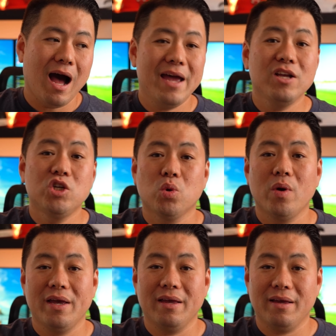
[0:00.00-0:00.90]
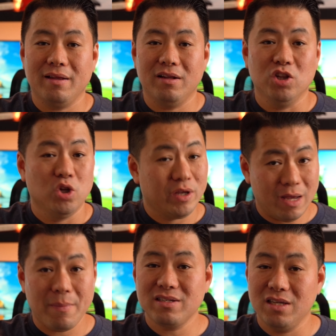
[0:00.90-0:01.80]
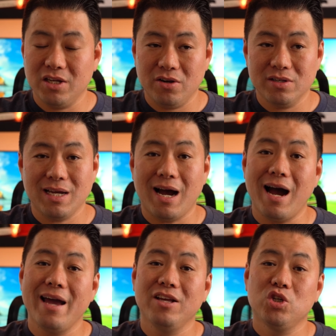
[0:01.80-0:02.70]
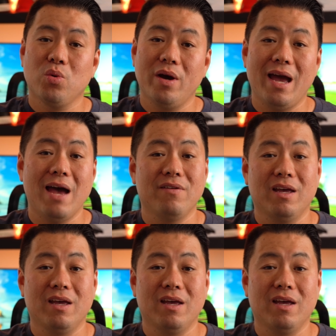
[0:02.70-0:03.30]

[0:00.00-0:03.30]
I enjoy looking at my sneakers. I enjoy having